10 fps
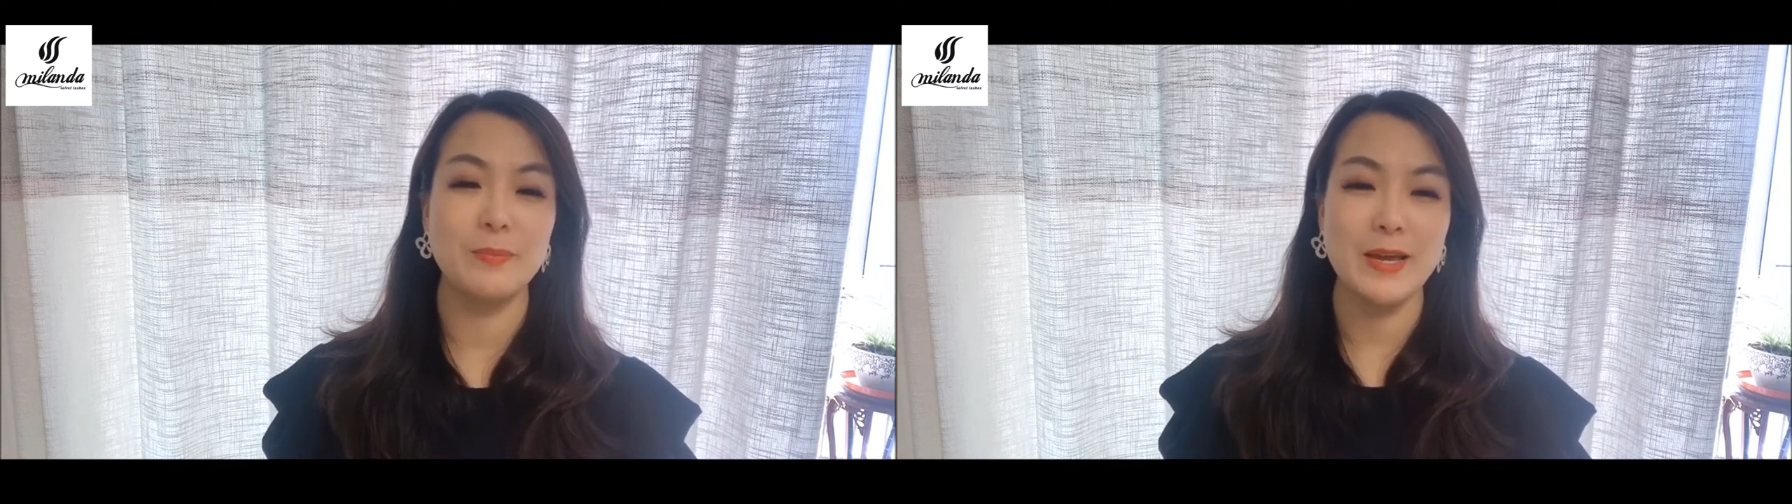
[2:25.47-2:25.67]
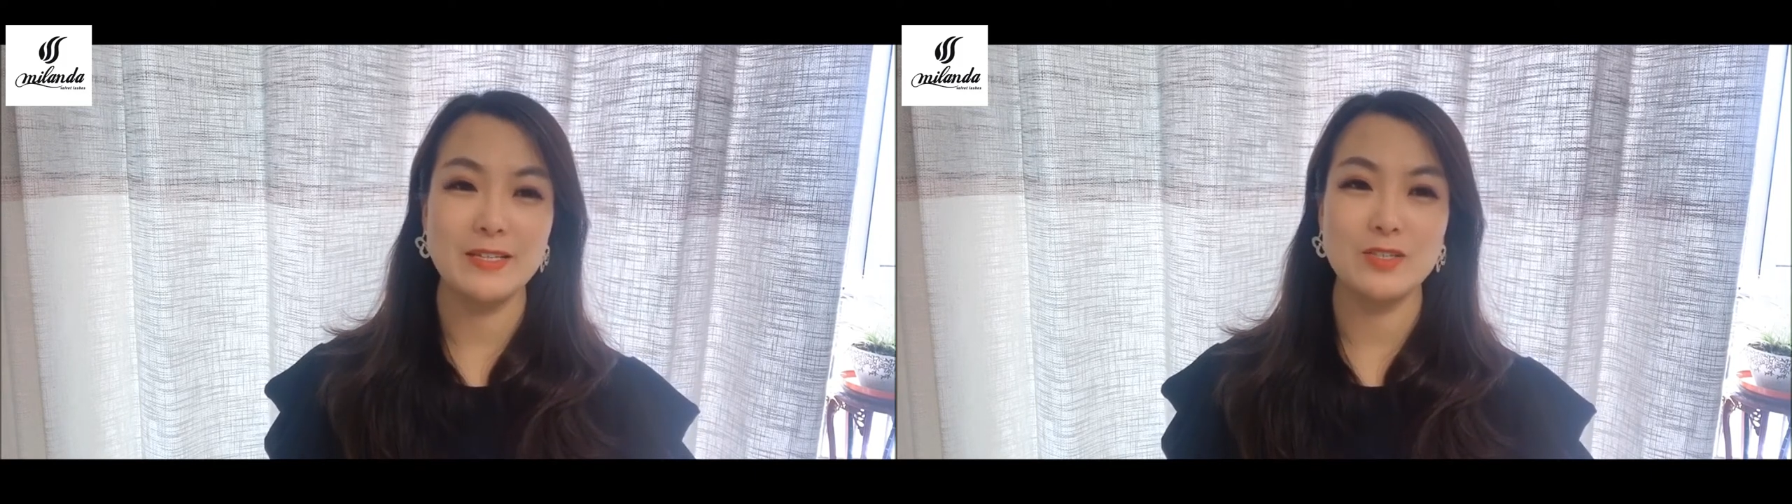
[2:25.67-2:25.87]

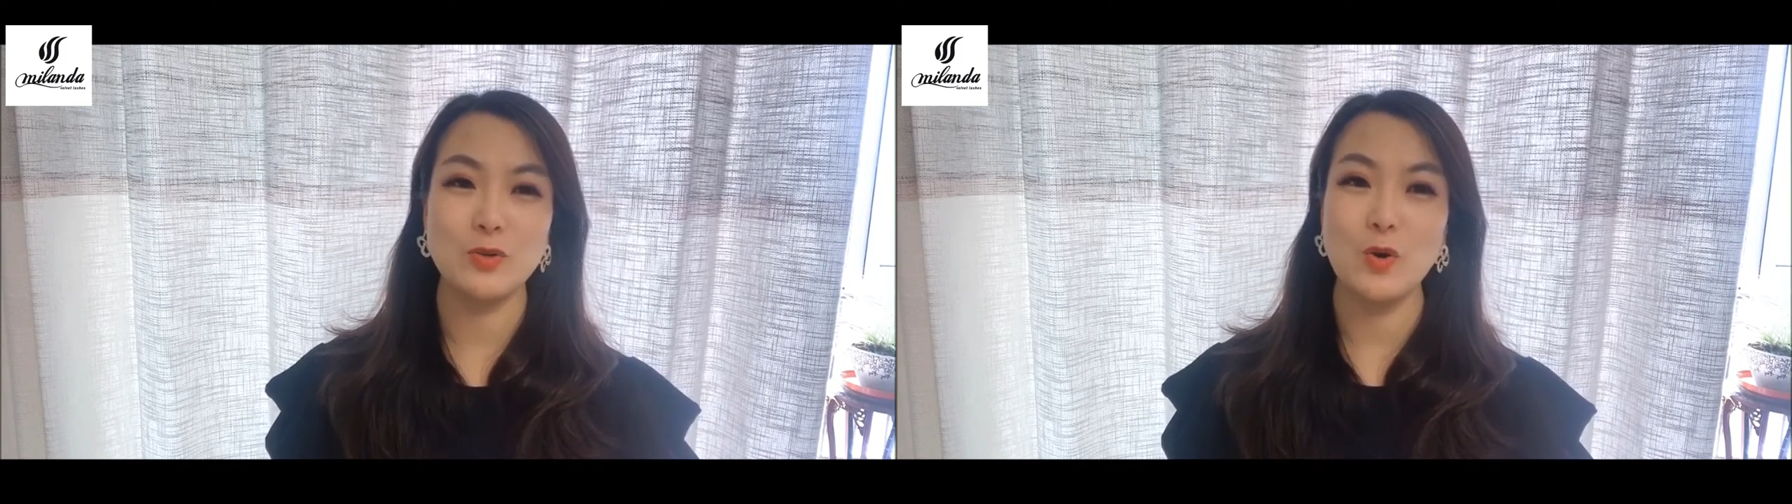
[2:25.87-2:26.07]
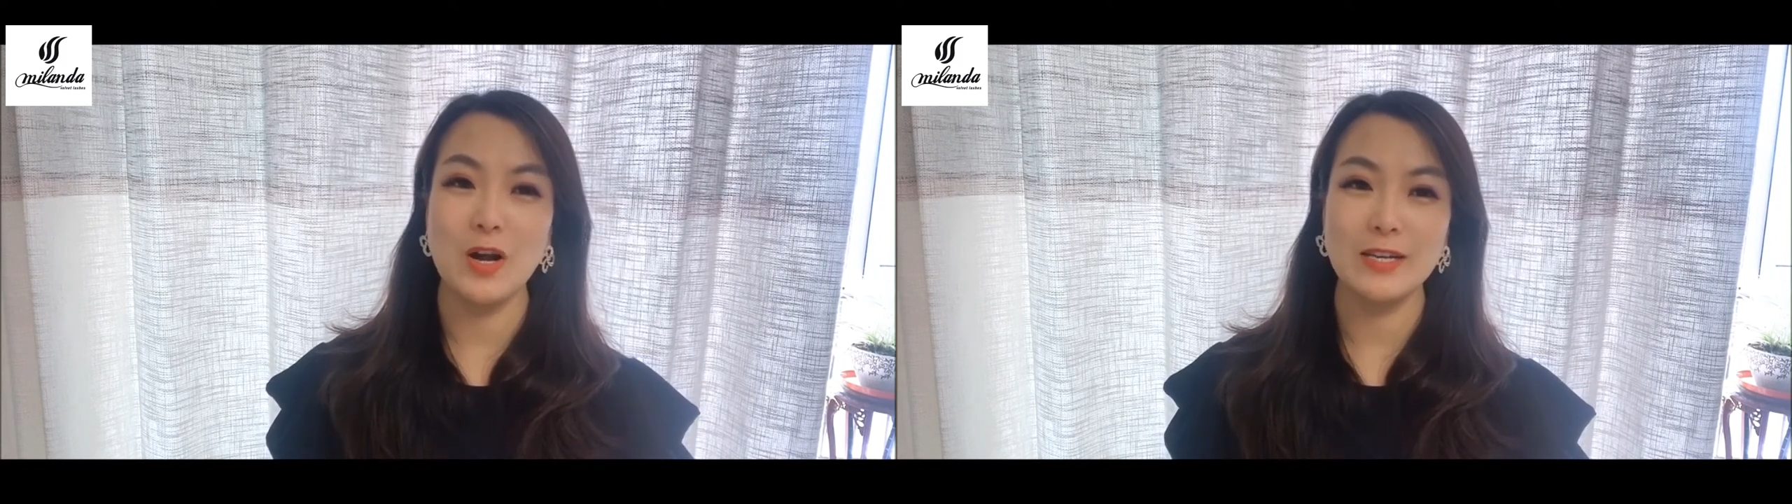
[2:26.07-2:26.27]

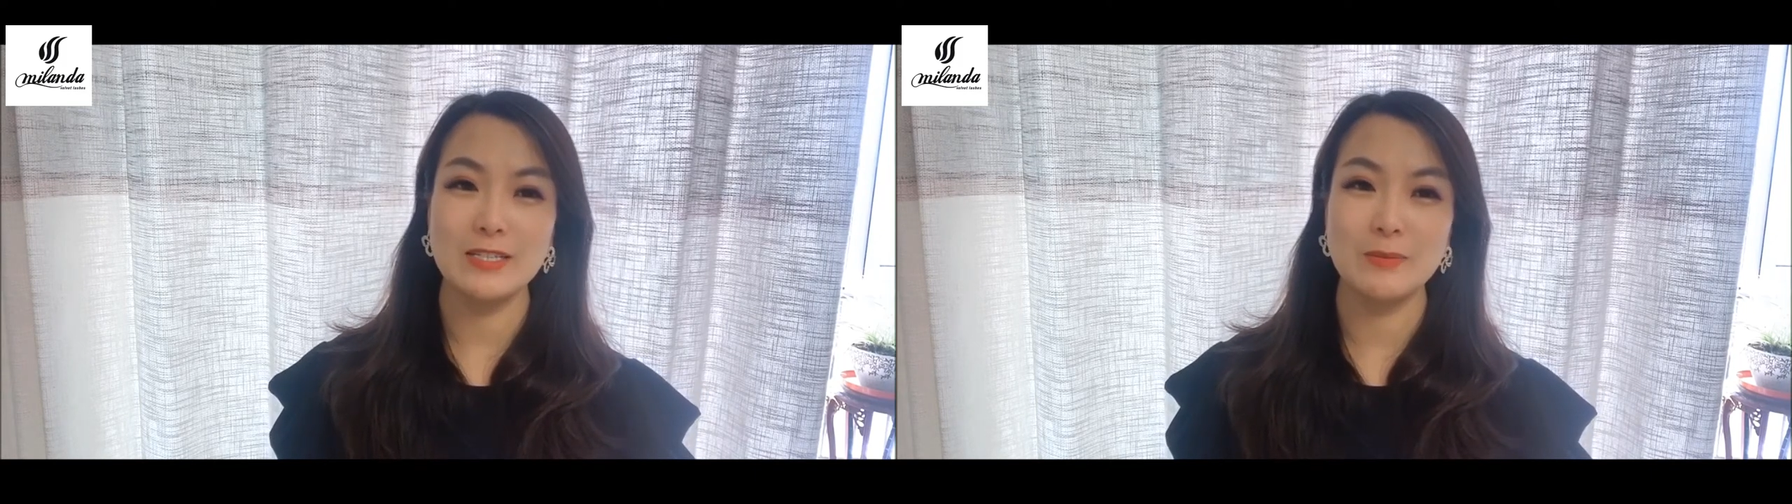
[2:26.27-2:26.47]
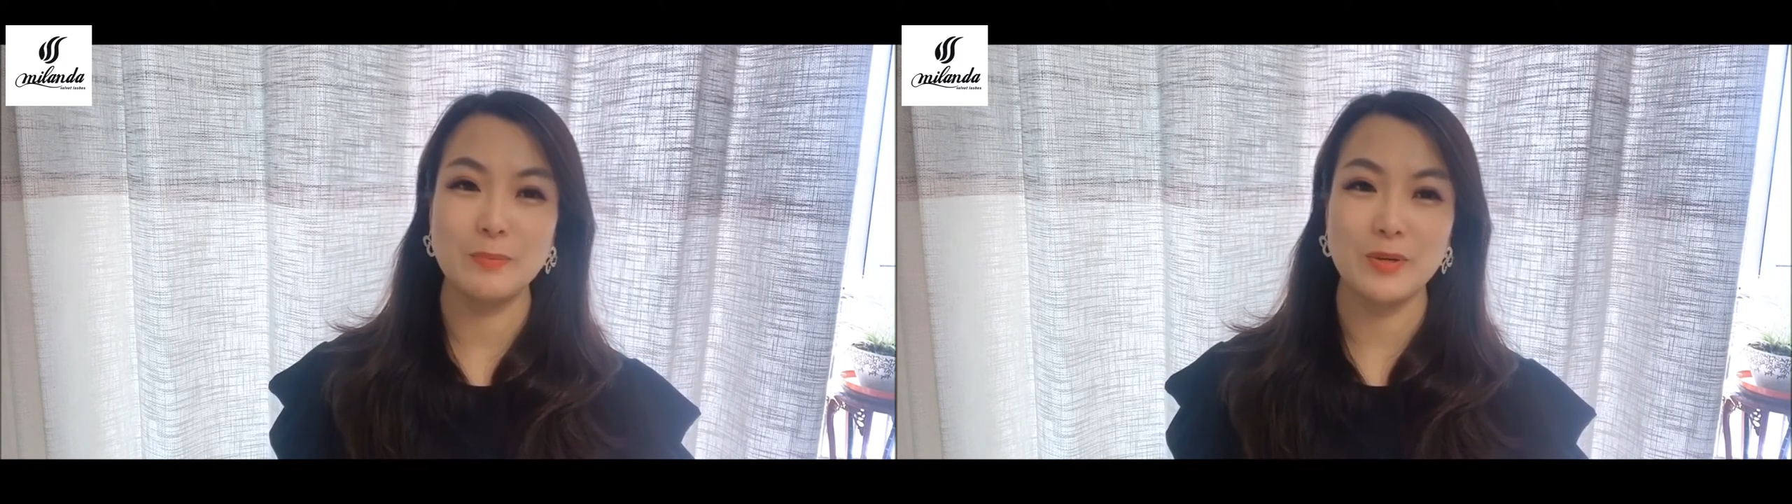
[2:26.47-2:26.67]
best
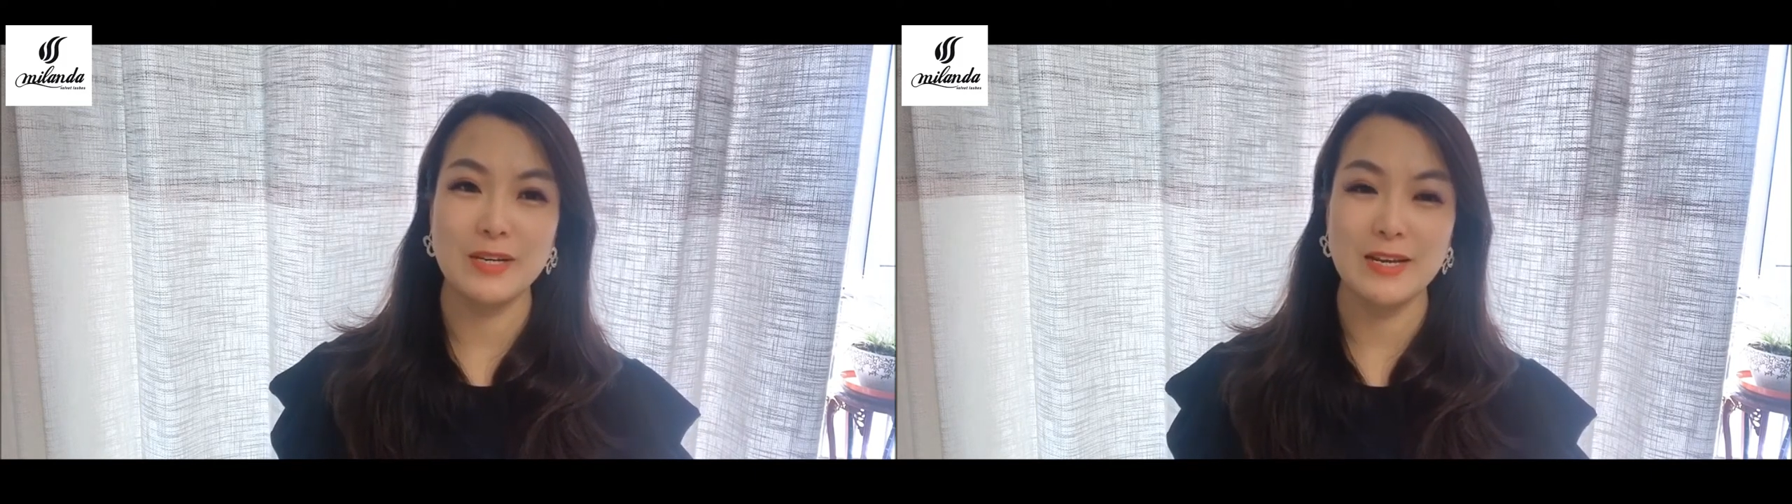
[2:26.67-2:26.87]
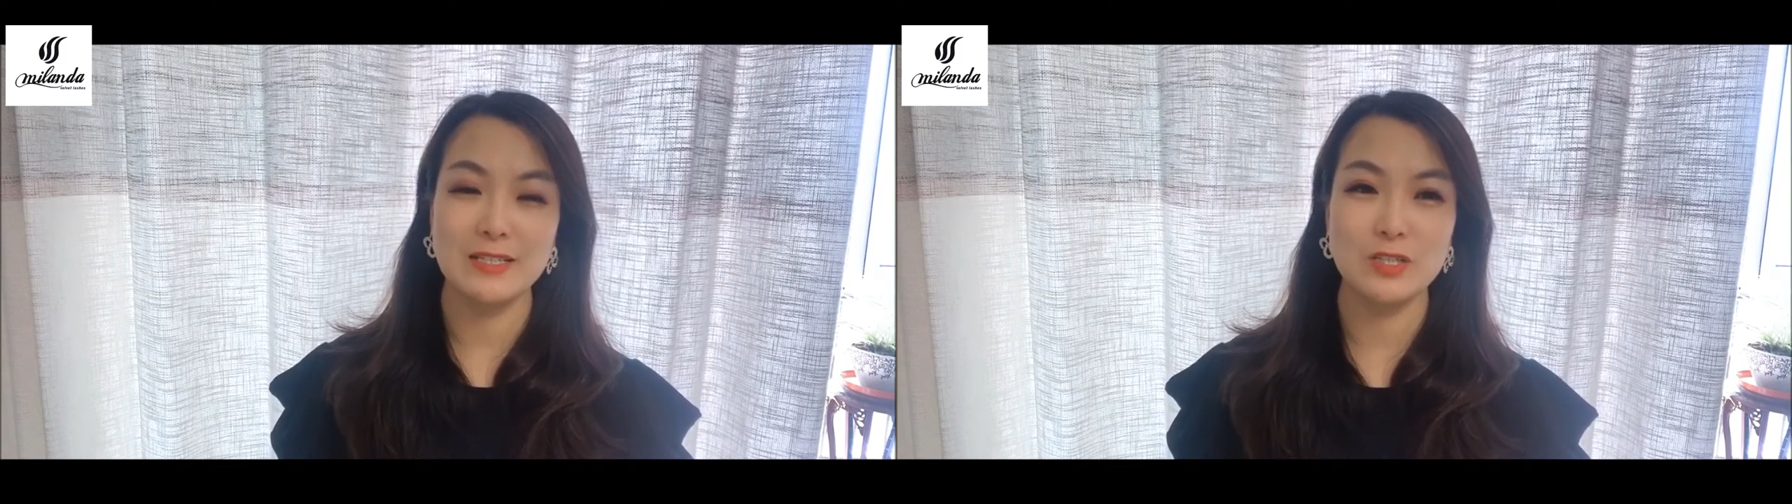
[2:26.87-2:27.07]
quality
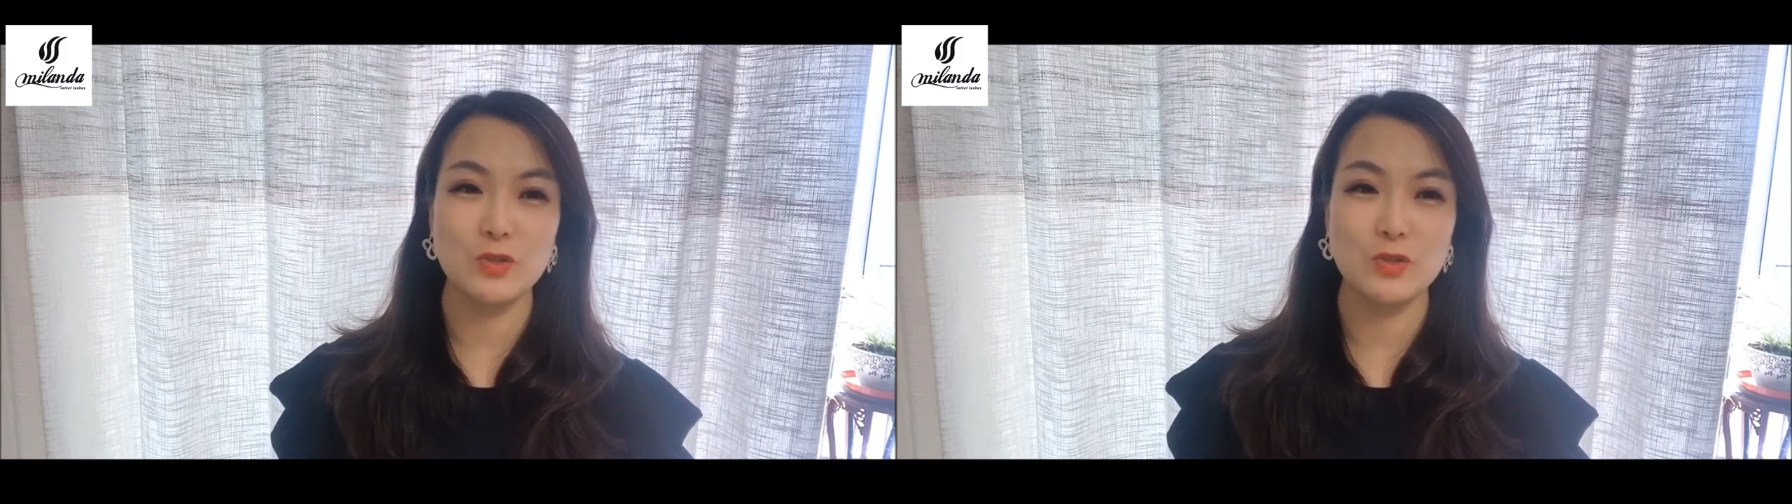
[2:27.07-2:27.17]
products